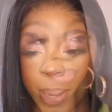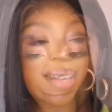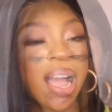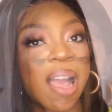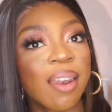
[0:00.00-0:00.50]

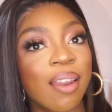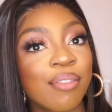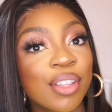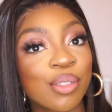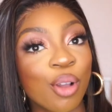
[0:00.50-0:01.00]
I
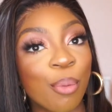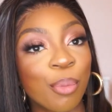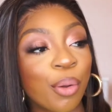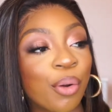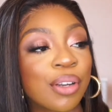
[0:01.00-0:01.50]
love this
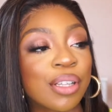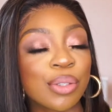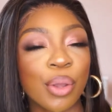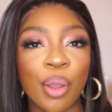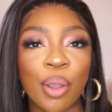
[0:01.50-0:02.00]
combo on
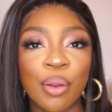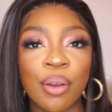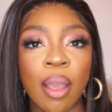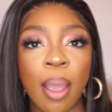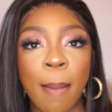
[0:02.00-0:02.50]
its
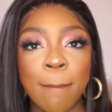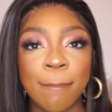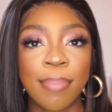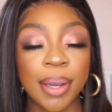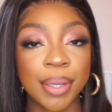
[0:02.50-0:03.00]
own,
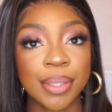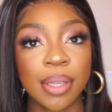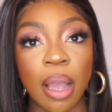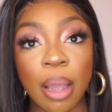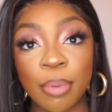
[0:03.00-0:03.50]
but
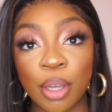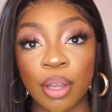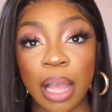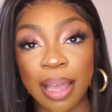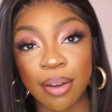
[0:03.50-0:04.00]
I'm
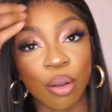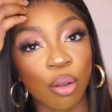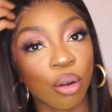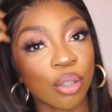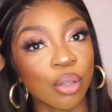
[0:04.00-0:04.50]
gonna add a
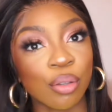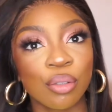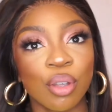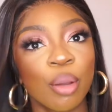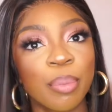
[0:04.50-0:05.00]
gloss on
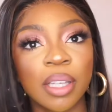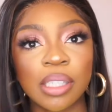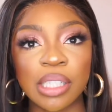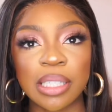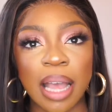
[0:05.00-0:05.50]
top because
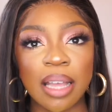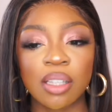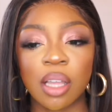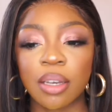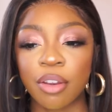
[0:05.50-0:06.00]
it just
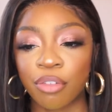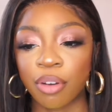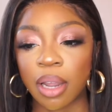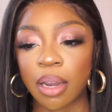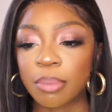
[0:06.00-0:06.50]
adds a
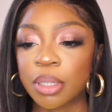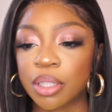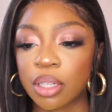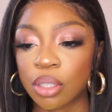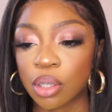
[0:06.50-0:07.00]
different element
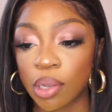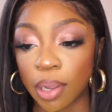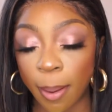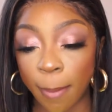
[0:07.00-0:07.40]
to this look.